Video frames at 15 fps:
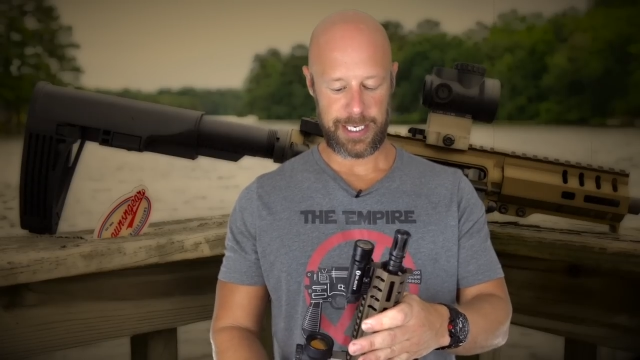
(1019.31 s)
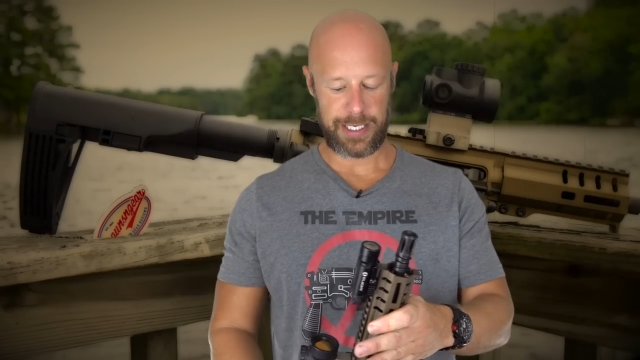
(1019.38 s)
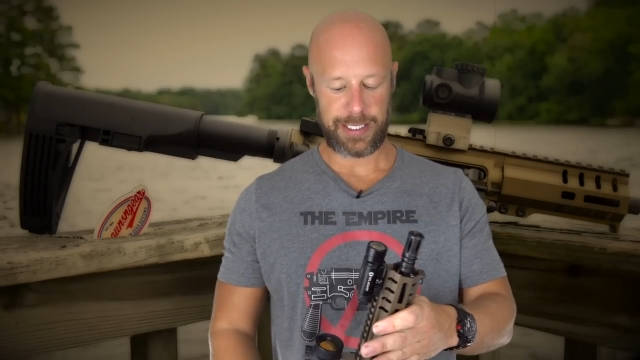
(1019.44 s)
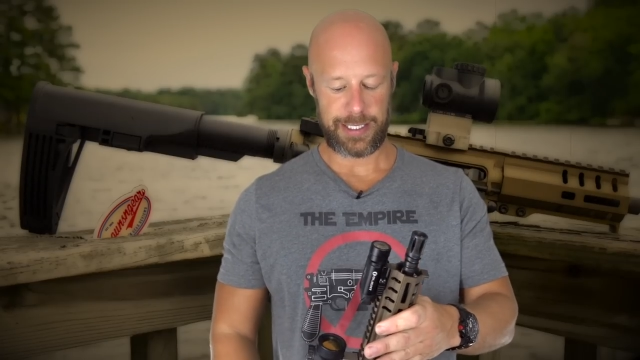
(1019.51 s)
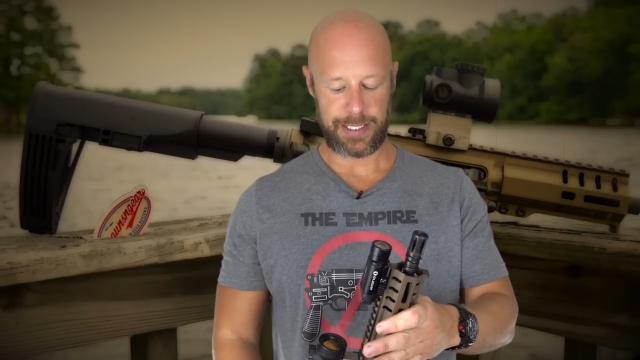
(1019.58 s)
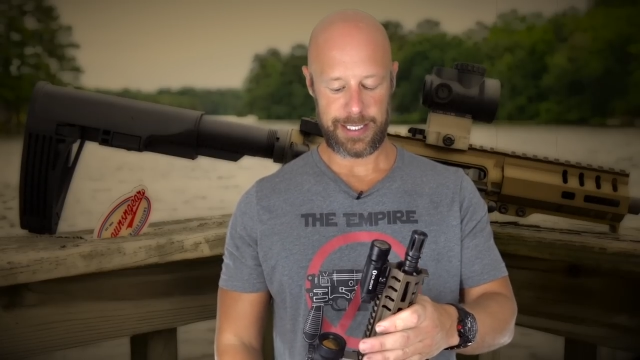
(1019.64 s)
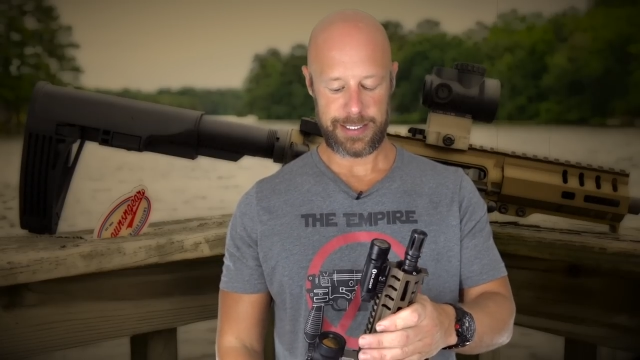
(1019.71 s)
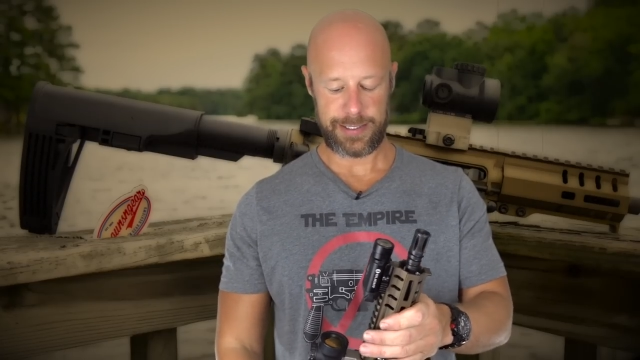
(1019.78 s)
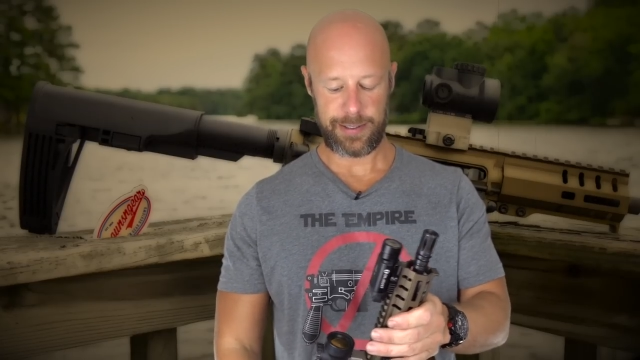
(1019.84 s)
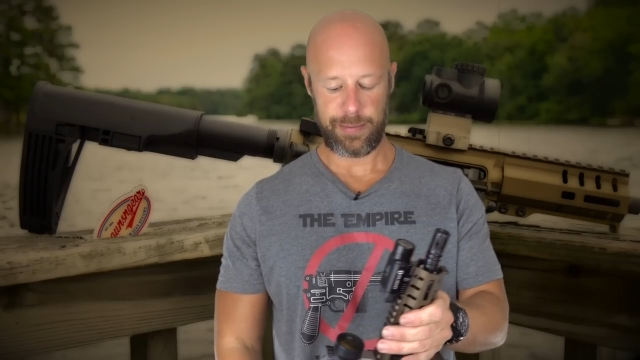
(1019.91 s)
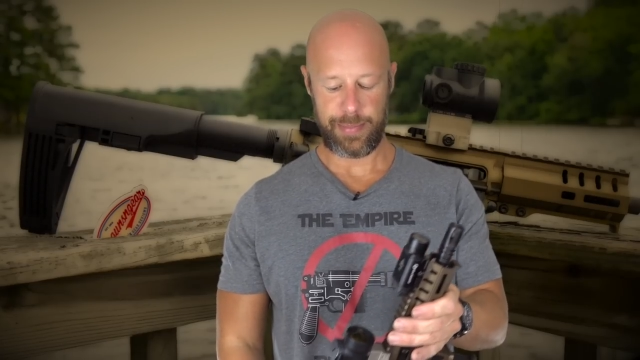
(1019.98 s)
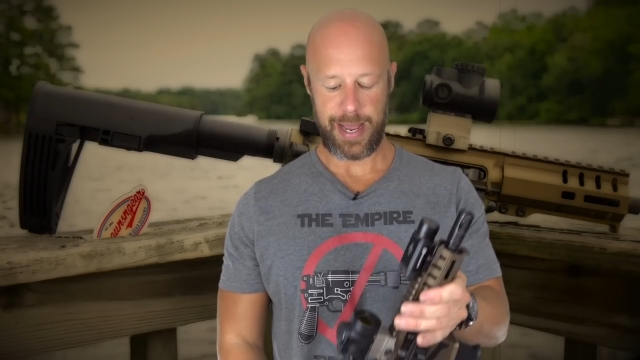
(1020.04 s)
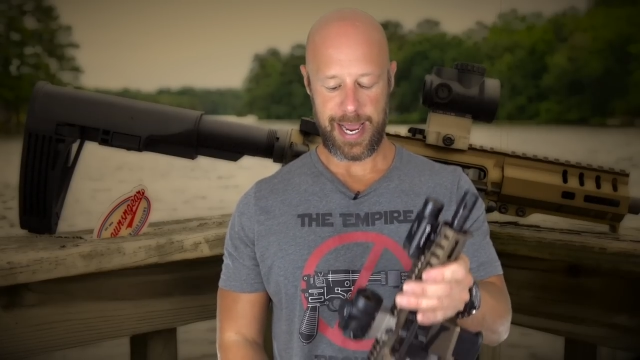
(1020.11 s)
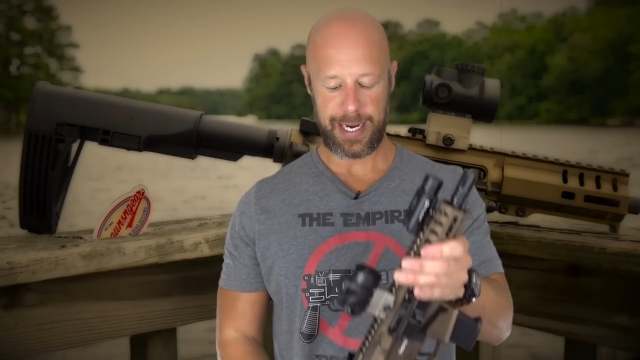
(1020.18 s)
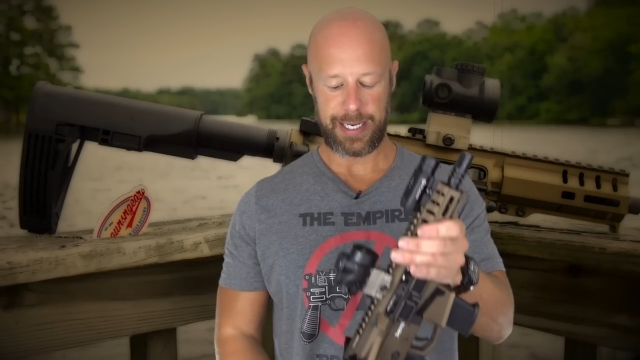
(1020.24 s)
And in this little
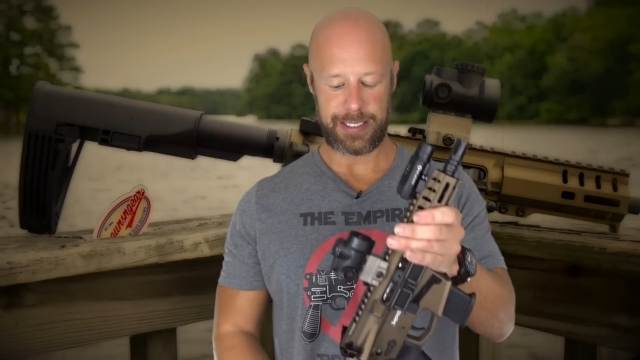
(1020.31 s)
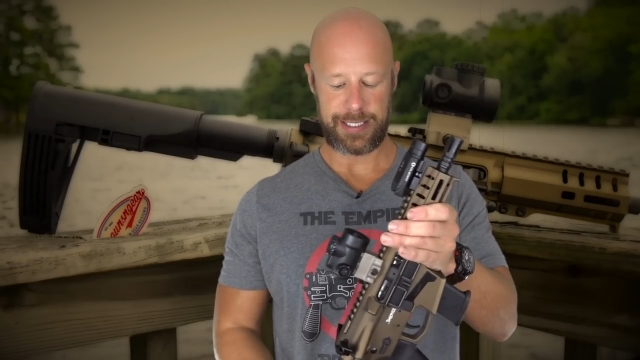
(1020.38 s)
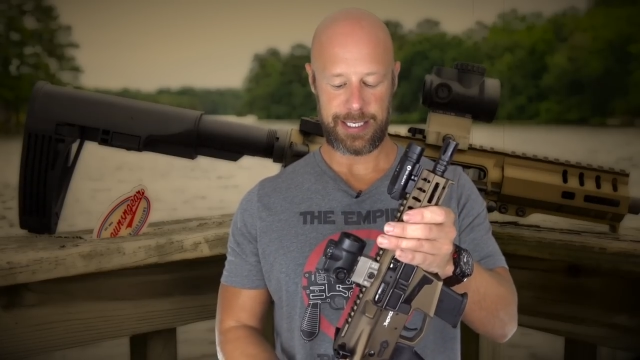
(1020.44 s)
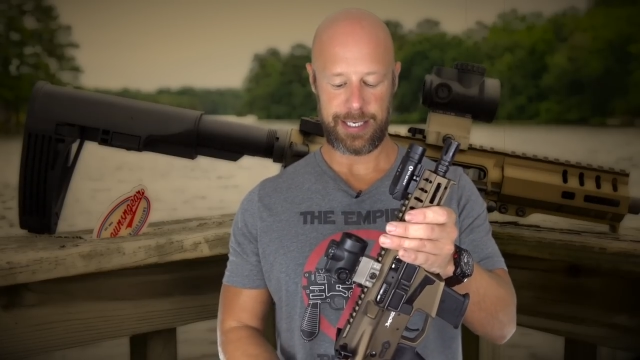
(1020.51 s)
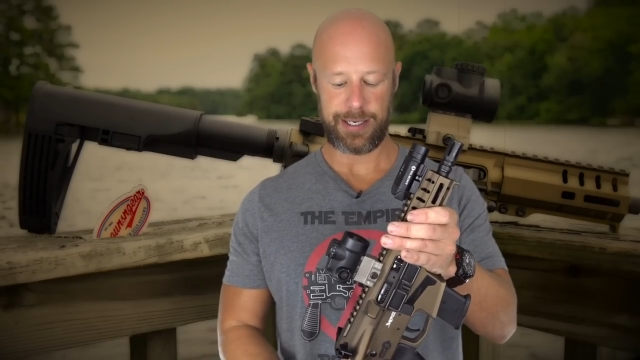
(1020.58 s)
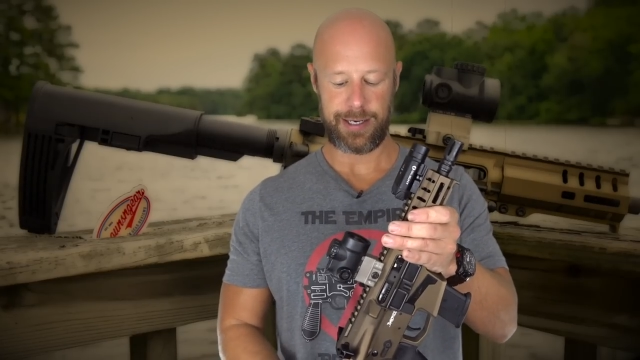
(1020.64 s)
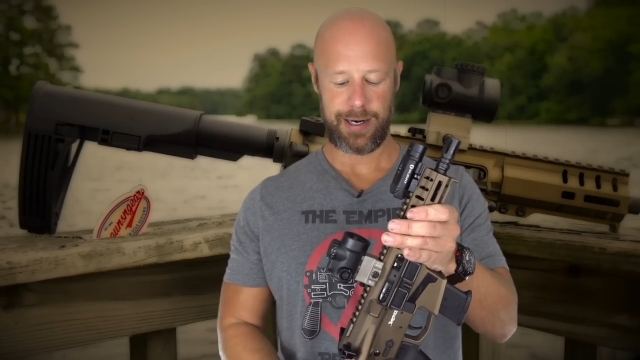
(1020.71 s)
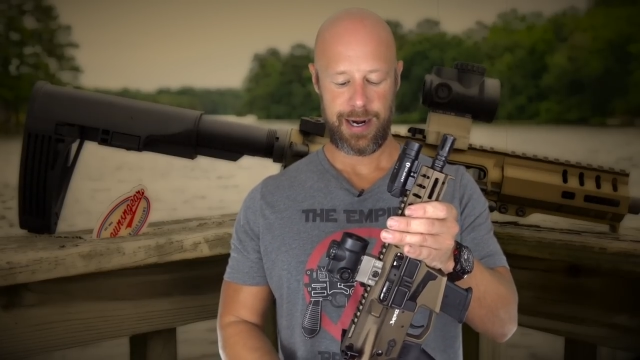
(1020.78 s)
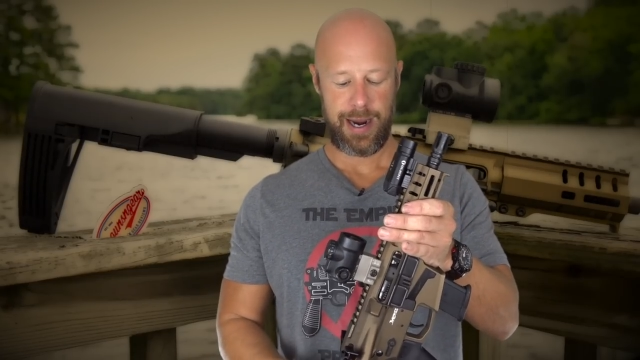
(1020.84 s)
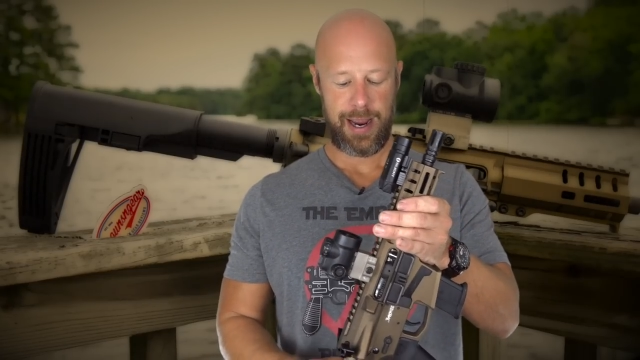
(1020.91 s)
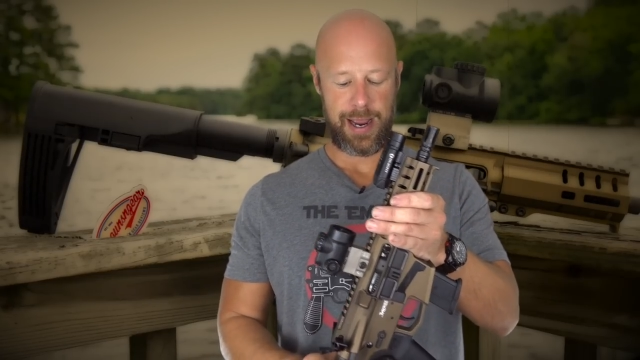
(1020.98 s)
package here,